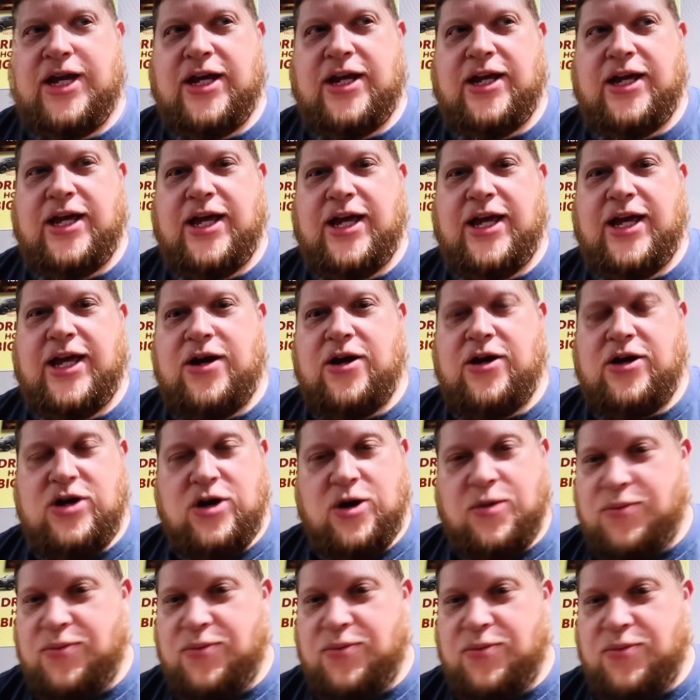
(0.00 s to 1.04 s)
and again,
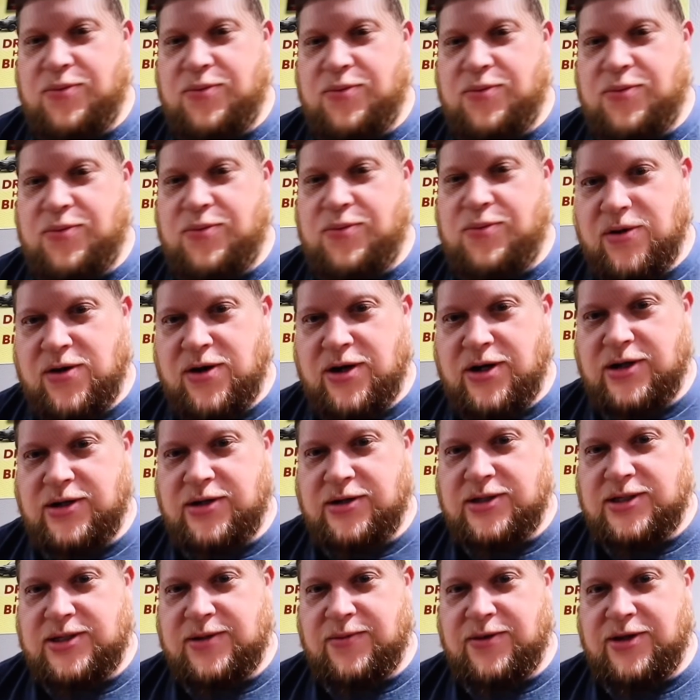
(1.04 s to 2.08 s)
you're probably
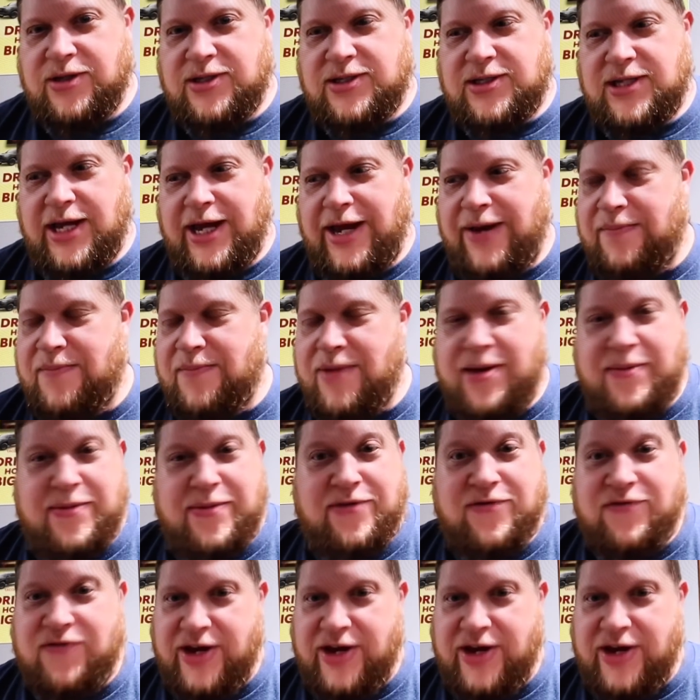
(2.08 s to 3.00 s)
on some of the same maybe